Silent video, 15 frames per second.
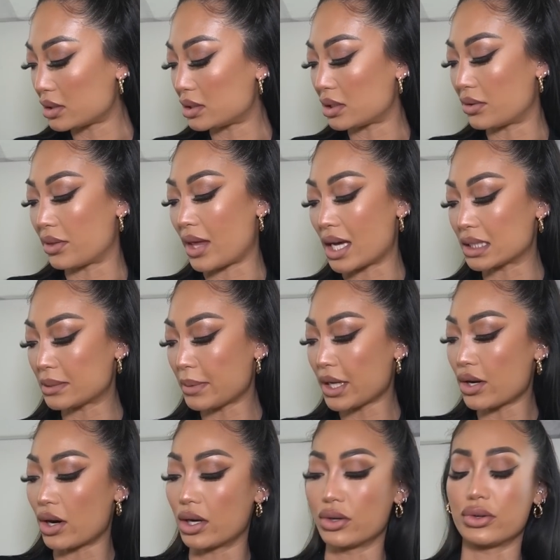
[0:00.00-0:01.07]
So that's my
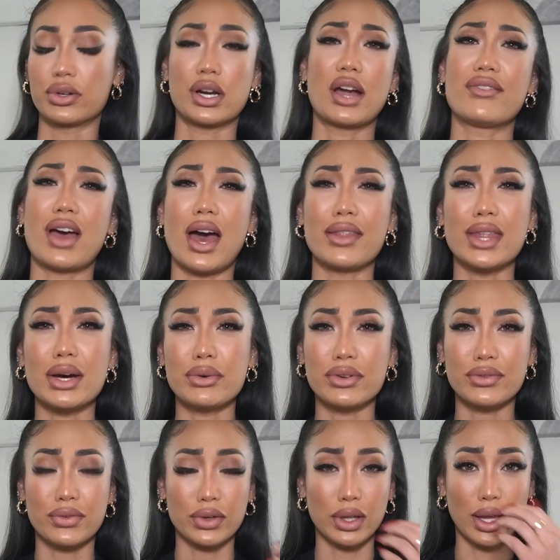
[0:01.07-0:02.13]
card holder. I've had that one
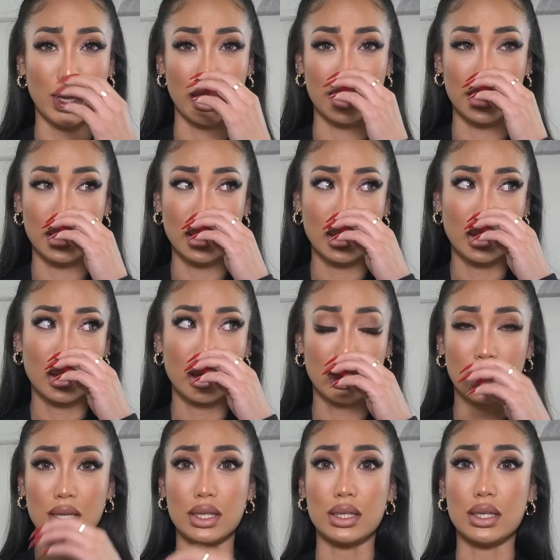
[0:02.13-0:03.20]
for like
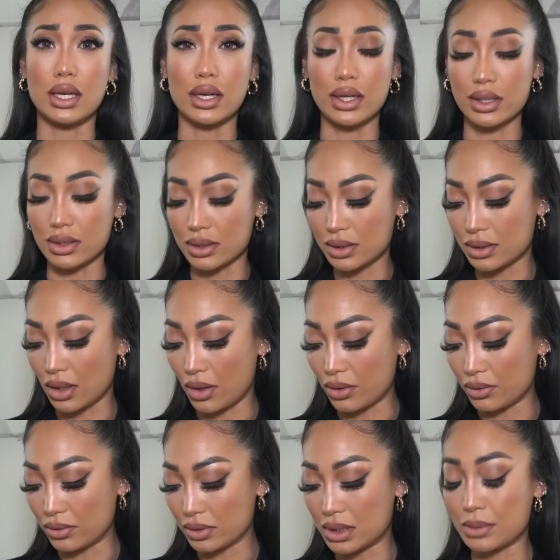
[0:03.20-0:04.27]
years,
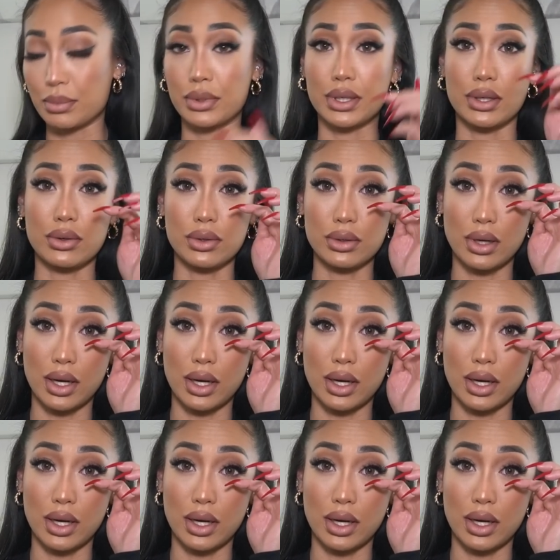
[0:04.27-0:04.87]
so it's pretty old.